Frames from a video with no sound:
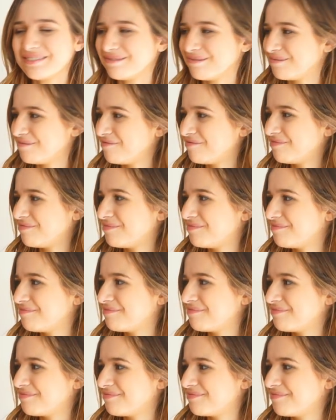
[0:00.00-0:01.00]

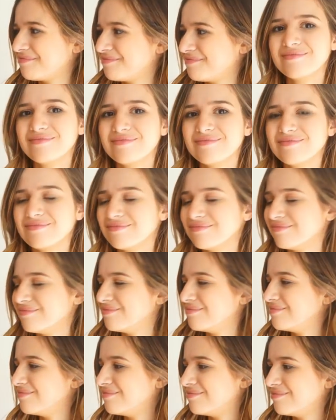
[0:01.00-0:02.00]

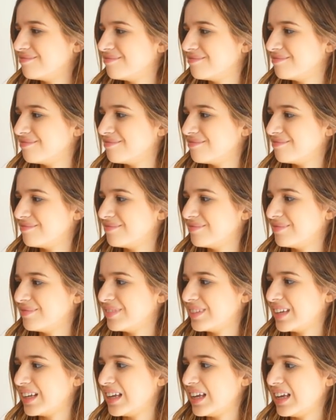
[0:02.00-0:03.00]

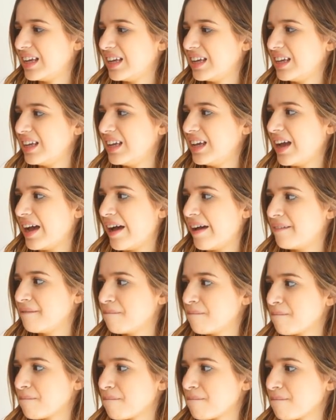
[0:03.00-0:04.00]

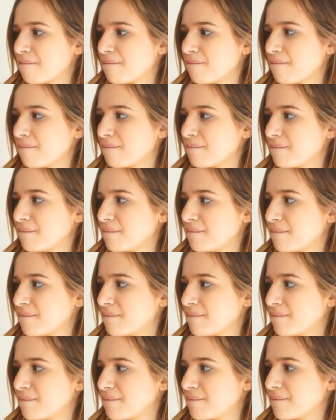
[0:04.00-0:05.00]

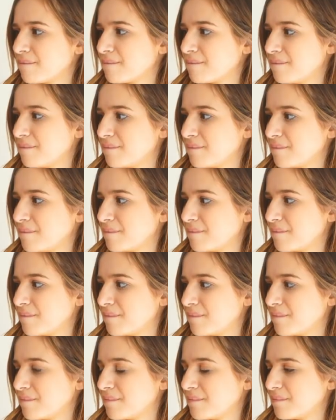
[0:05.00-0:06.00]

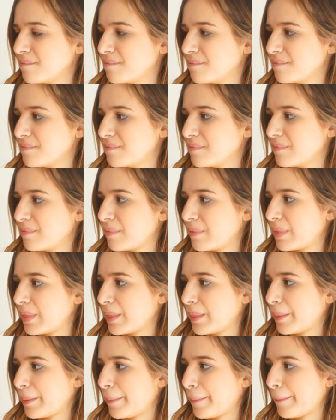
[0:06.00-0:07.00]

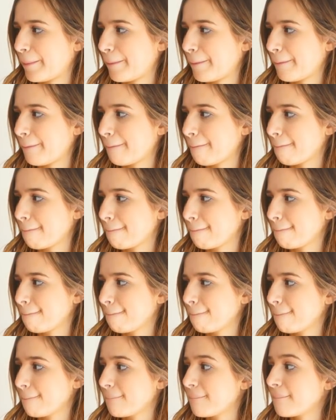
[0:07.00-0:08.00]
[no speech]